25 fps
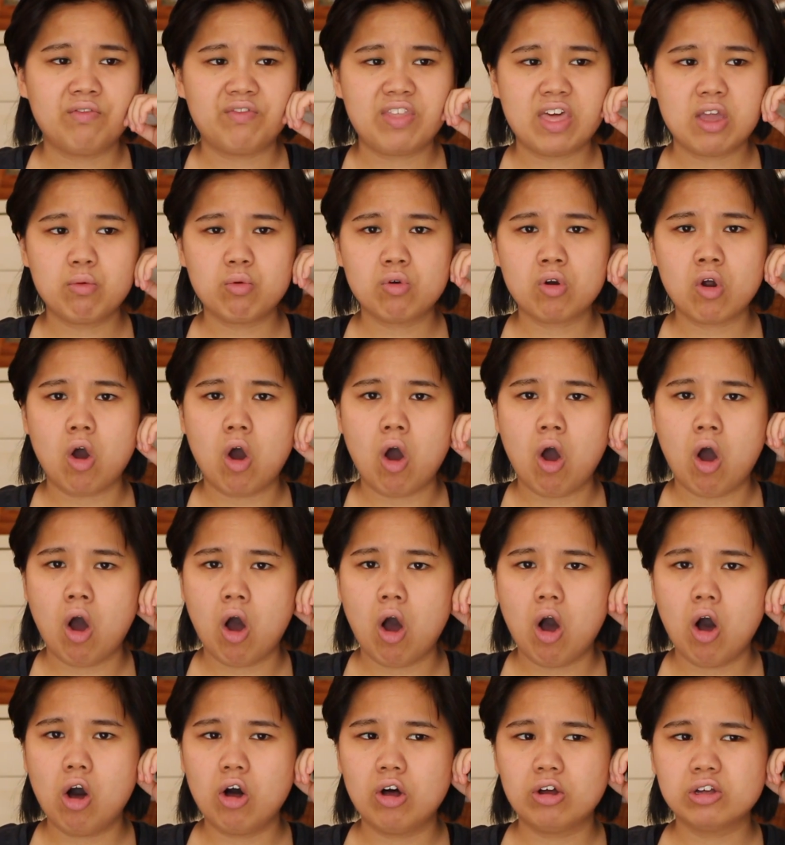They were
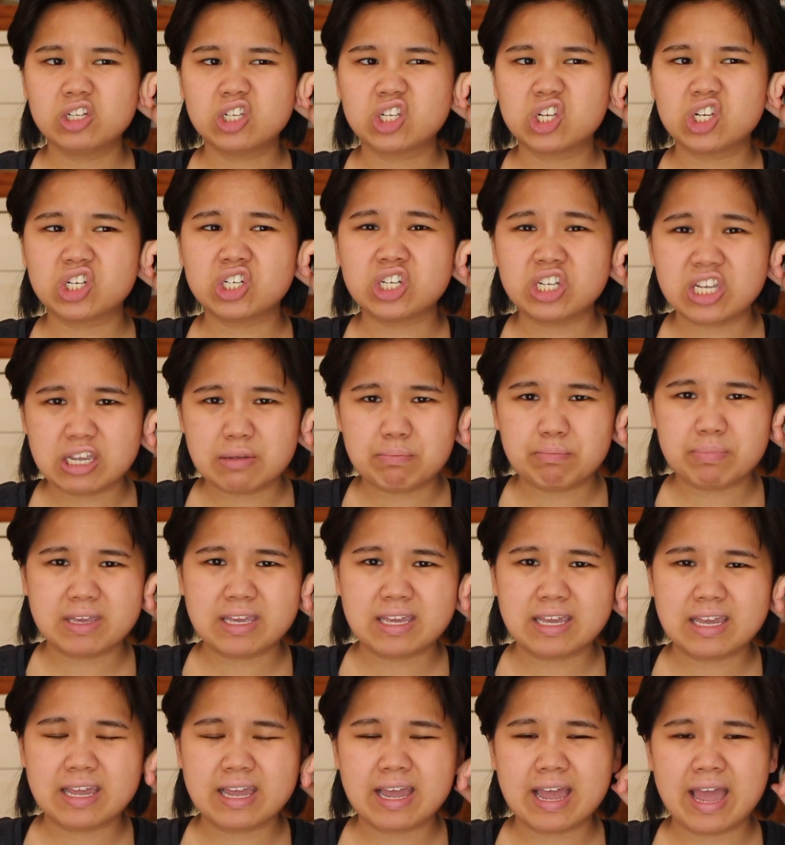all
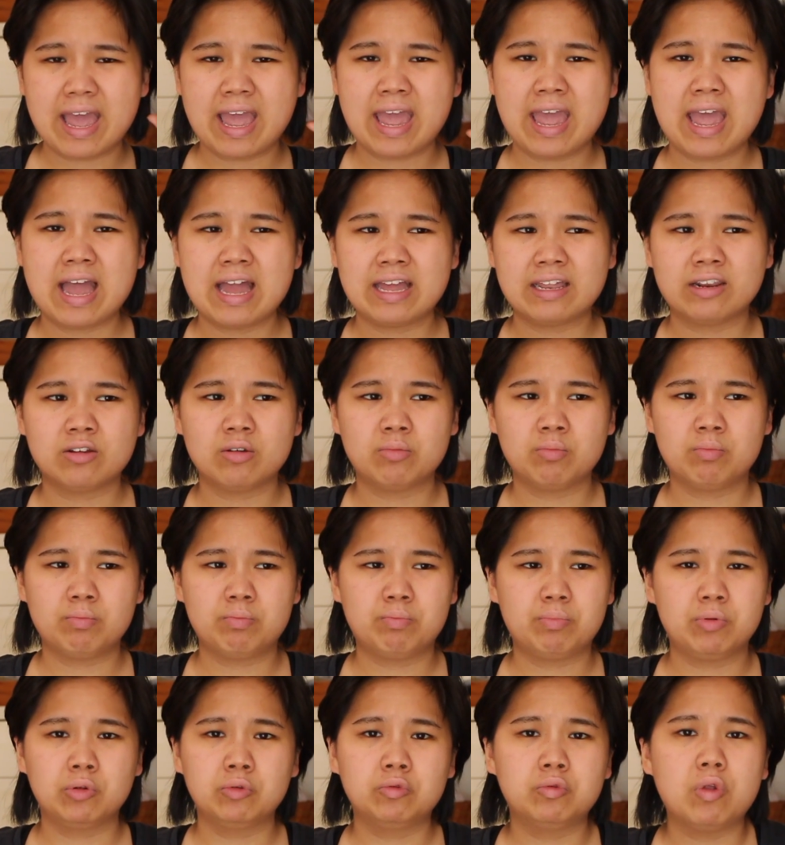cheapy and
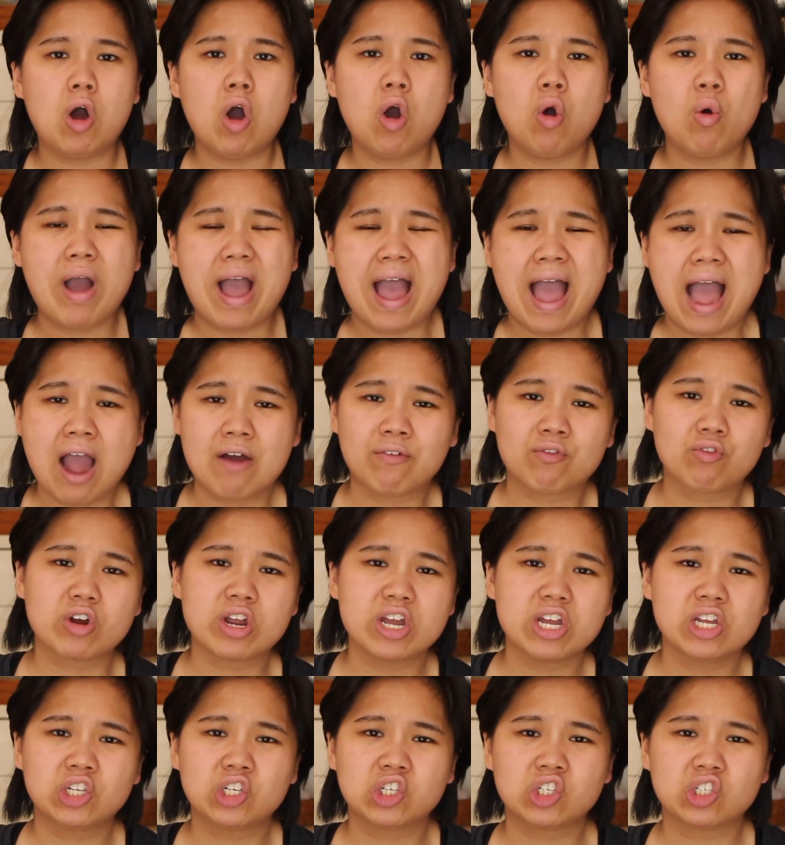below
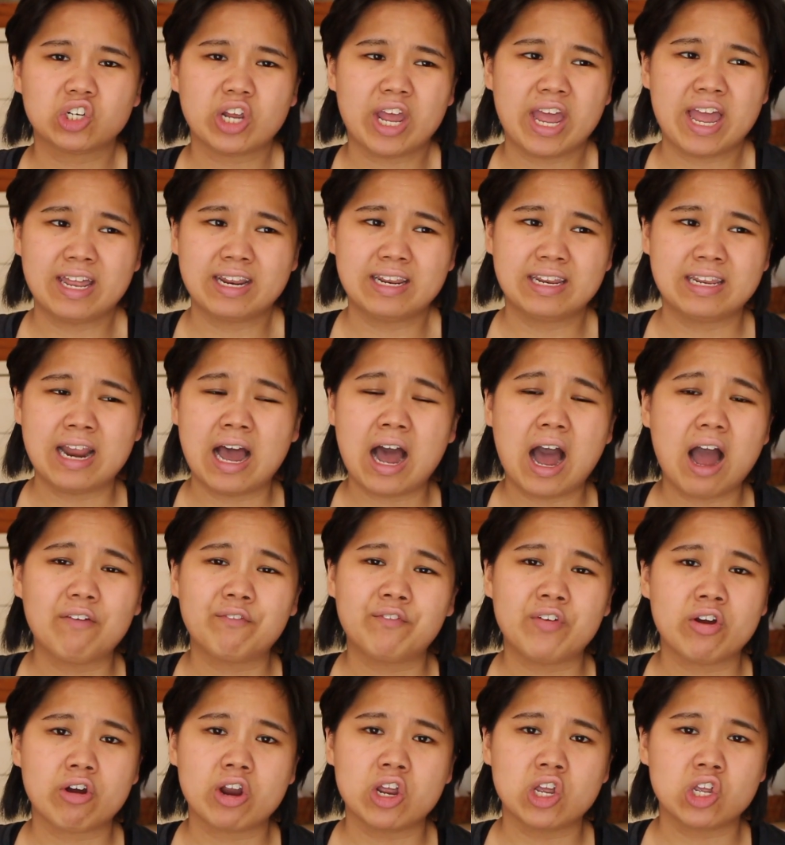average and
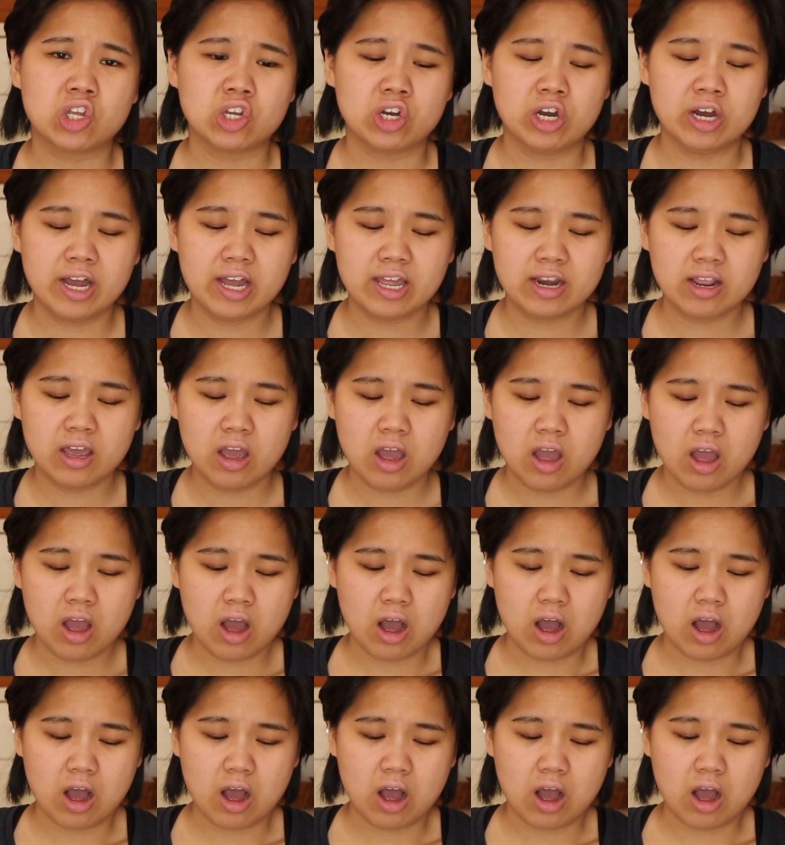not very good.